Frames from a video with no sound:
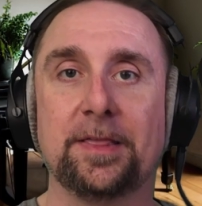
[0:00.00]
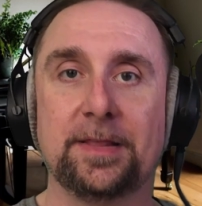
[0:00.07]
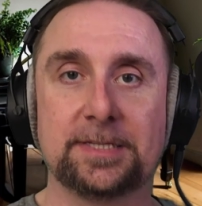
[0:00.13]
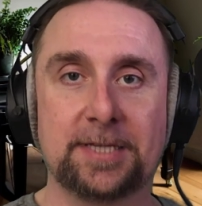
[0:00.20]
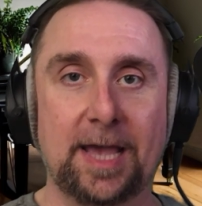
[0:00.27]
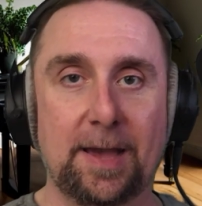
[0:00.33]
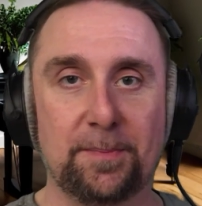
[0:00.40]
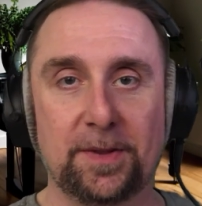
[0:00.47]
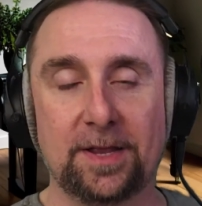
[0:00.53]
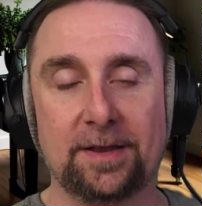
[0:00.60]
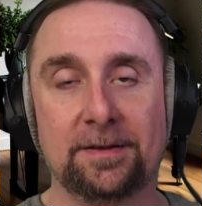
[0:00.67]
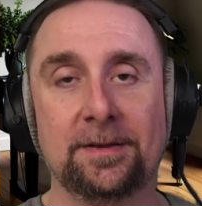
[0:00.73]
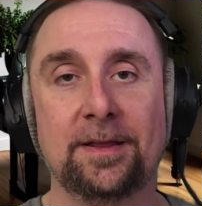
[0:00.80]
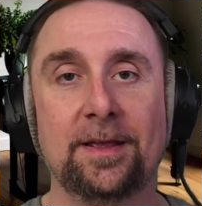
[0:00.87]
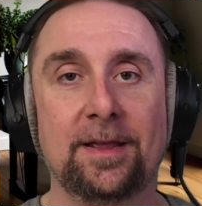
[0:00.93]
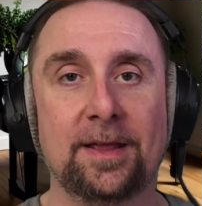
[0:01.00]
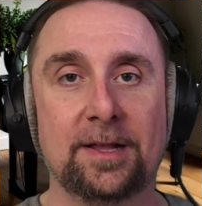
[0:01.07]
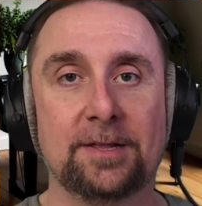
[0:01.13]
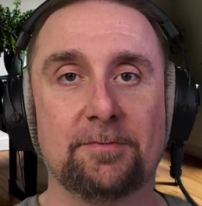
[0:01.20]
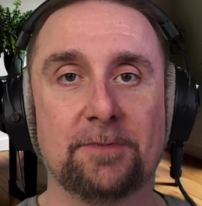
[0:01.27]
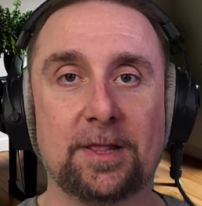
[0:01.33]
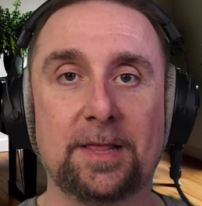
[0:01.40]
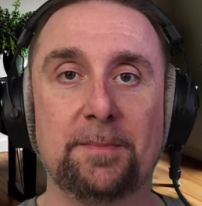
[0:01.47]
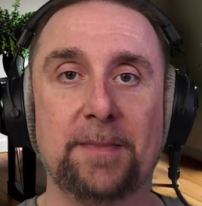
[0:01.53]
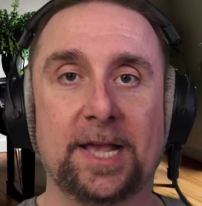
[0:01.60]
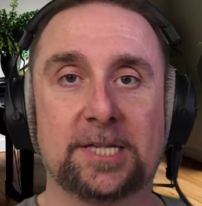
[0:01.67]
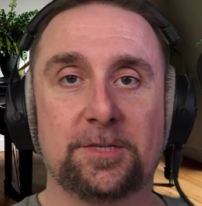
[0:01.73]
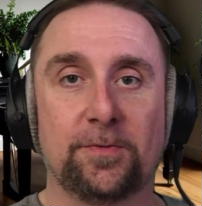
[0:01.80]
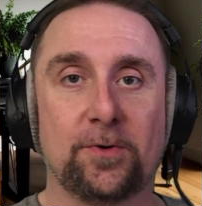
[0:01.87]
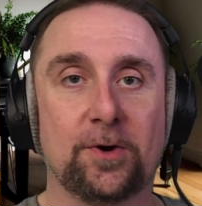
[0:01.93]
that's happening. Really
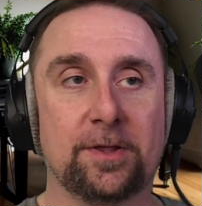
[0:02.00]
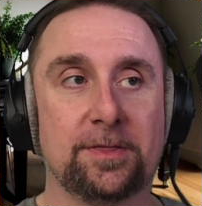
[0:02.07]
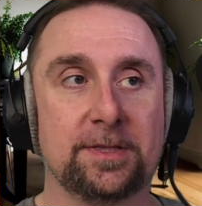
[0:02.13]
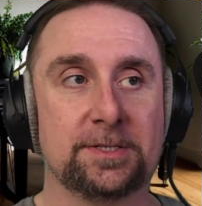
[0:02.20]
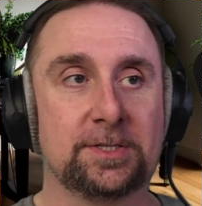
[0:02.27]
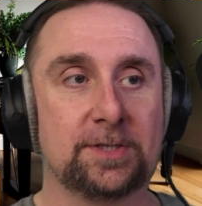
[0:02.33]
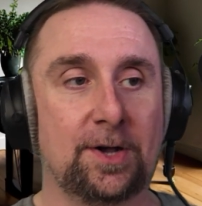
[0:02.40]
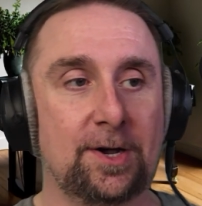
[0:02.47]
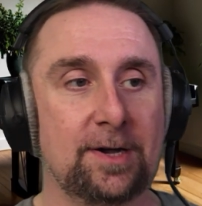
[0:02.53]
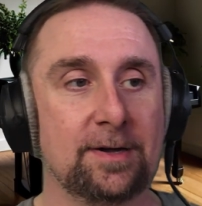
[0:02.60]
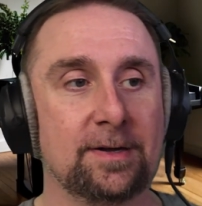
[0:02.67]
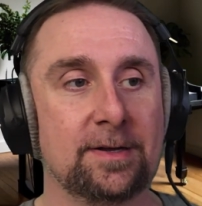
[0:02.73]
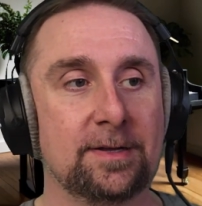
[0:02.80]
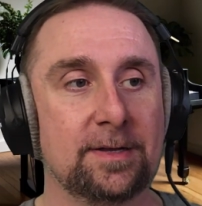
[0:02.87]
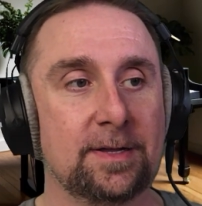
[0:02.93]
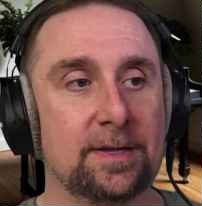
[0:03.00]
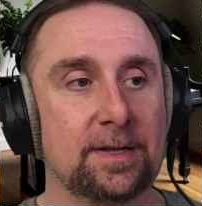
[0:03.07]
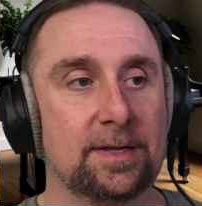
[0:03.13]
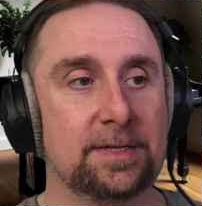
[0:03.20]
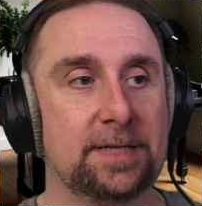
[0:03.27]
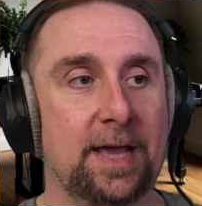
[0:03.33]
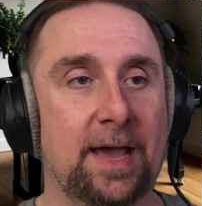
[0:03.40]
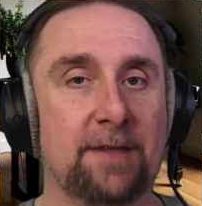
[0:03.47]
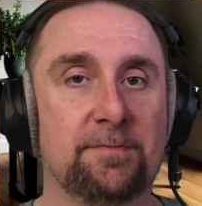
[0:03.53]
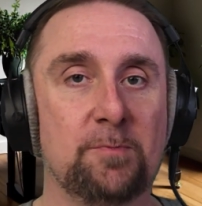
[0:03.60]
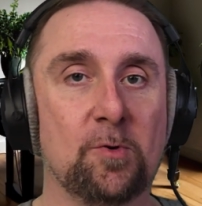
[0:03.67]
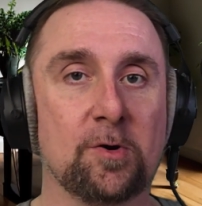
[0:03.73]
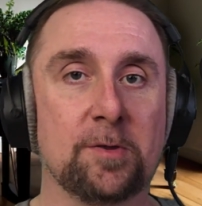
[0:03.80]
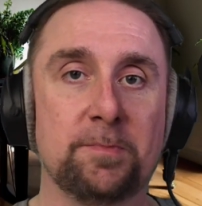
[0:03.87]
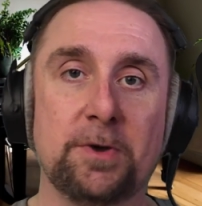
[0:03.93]
makes for the song to have
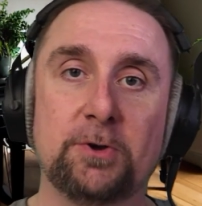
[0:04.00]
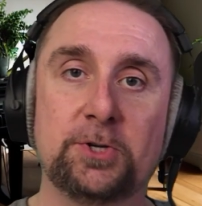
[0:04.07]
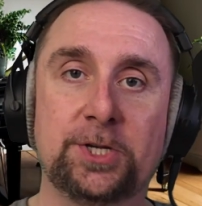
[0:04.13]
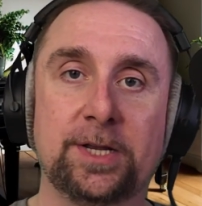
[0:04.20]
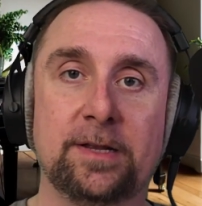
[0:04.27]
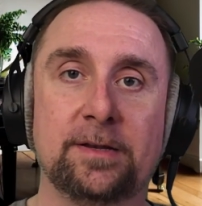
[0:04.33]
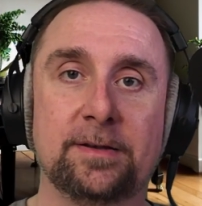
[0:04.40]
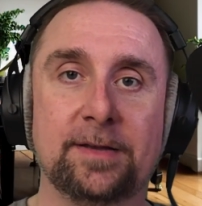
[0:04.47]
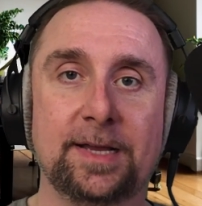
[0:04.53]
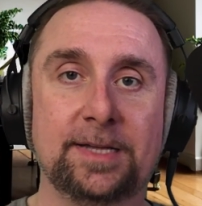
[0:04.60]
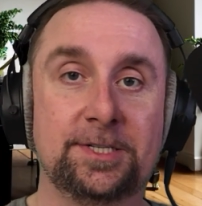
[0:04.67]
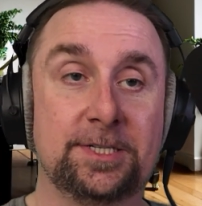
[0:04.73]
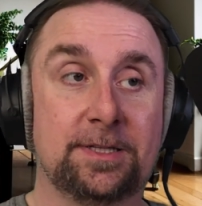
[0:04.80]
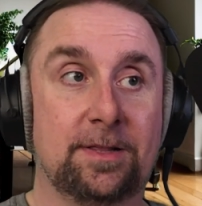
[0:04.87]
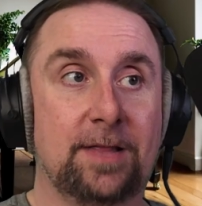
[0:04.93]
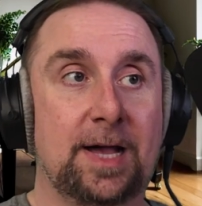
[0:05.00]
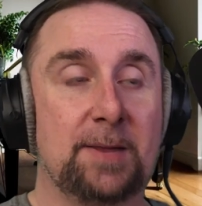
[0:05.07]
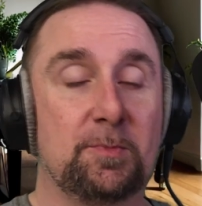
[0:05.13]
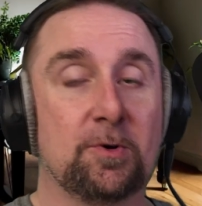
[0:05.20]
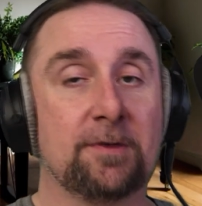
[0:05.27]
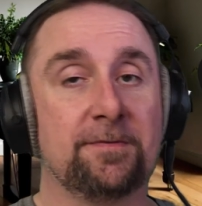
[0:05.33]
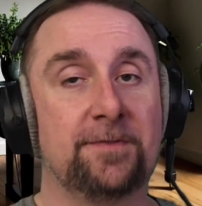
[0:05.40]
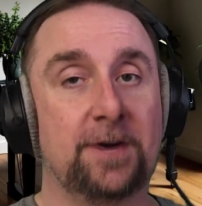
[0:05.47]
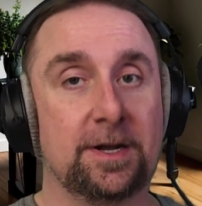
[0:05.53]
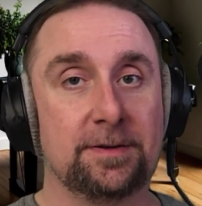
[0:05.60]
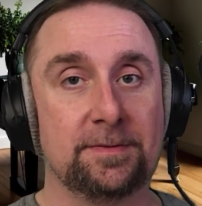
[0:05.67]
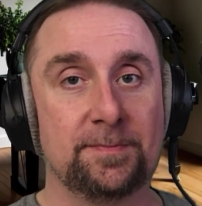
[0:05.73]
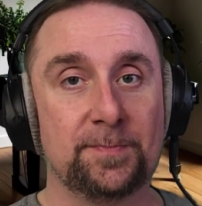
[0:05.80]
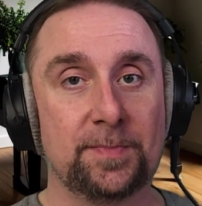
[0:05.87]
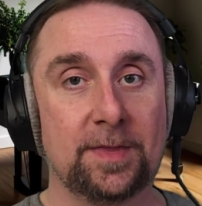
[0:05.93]
more emotion and just a lot more fun.